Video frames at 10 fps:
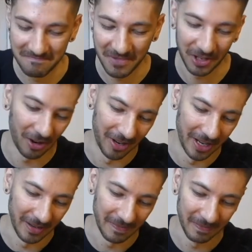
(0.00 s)
Sorry,
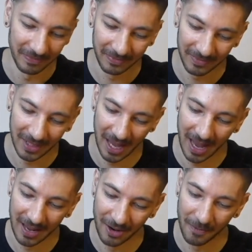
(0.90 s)

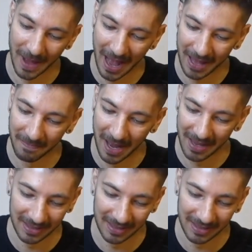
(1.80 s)
yeah, not bad, but